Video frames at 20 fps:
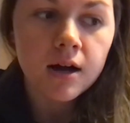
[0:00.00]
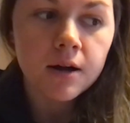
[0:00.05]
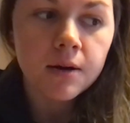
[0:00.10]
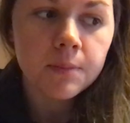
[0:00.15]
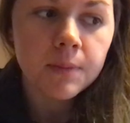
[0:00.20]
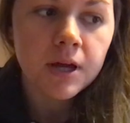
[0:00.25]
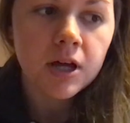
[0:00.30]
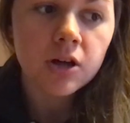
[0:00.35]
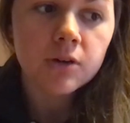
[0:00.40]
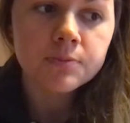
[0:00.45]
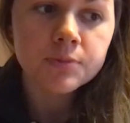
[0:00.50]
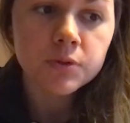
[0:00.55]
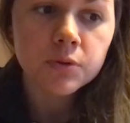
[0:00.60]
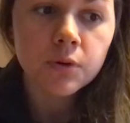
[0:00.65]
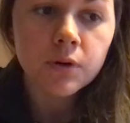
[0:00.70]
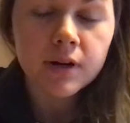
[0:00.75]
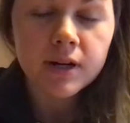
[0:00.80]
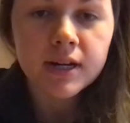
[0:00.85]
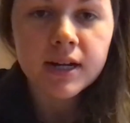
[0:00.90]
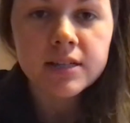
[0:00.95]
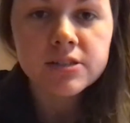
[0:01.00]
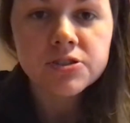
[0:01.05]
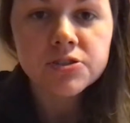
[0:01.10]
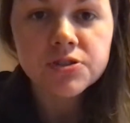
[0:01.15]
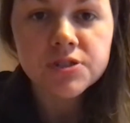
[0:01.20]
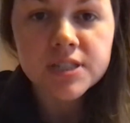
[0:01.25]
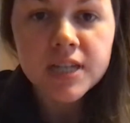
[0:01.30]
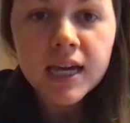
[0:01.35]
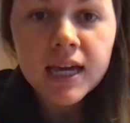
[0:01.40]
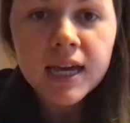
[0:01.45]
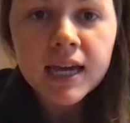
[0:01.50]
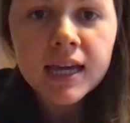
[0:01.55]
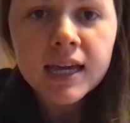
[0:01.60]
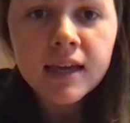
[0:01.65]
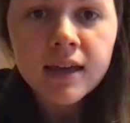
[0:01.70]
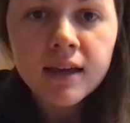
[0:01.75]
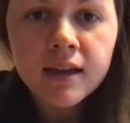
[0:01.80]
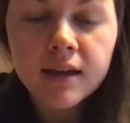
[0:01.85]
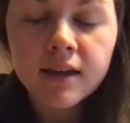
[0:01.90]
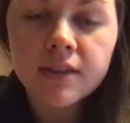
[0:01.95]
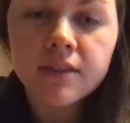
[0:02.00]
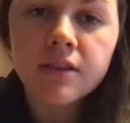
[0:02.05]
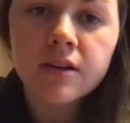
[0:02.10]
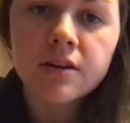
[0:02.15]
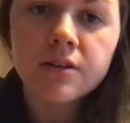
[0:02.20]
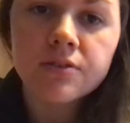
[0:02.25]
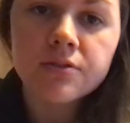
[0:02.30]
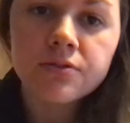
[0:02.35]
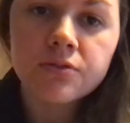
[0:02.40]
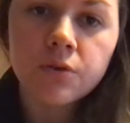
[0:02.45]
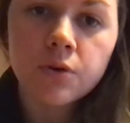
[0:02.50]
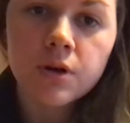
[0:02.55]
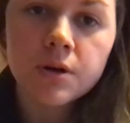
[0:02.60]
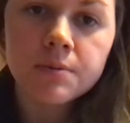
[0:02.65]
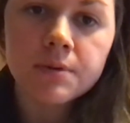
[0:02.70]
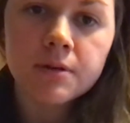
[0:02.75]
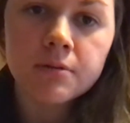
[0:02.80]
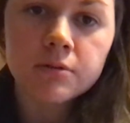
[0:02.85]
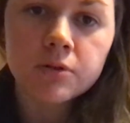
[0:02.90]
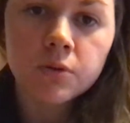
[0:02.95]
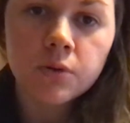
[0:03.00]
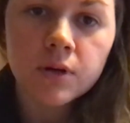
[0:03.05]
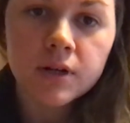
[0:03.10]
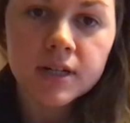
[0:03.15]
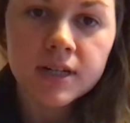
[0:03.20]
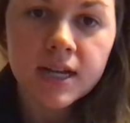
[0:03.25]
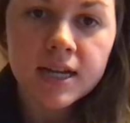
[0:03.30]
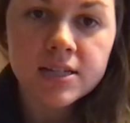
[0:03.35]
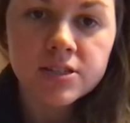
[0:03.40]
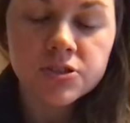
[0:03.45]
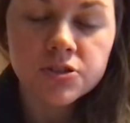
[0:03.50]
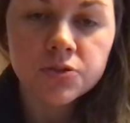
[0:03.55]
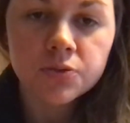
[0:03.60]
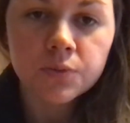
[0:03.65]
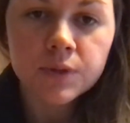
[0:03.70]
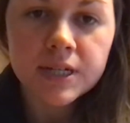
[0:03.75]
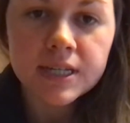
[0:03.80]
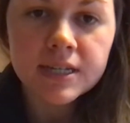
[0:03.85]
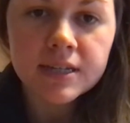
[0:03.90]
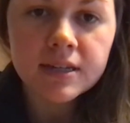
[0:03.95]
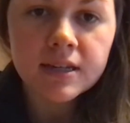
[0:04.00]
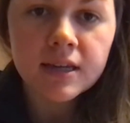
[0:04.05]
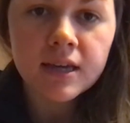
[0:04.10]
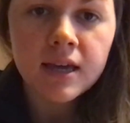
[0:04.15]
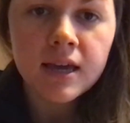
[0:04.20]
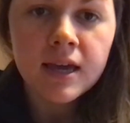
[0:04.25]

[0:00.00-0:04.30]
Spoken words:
help you organize your day and therefore be able to organize your week